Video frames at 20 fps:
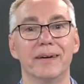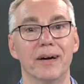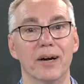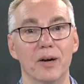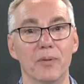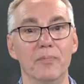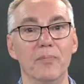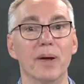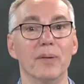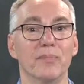
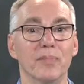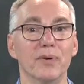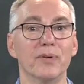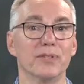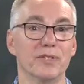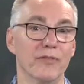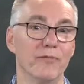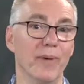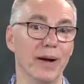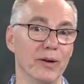are
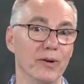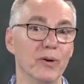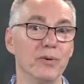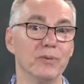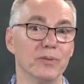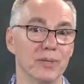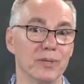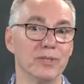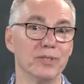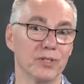members of my
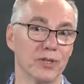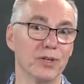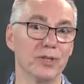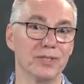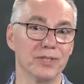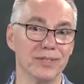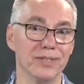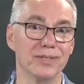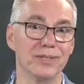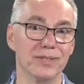own
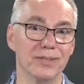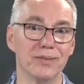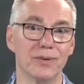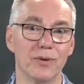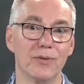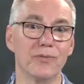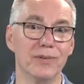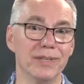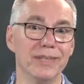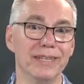churches
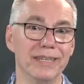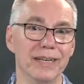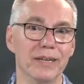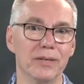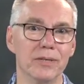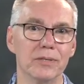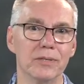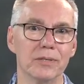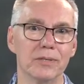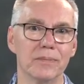over the
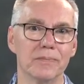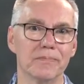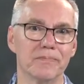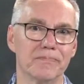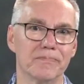years.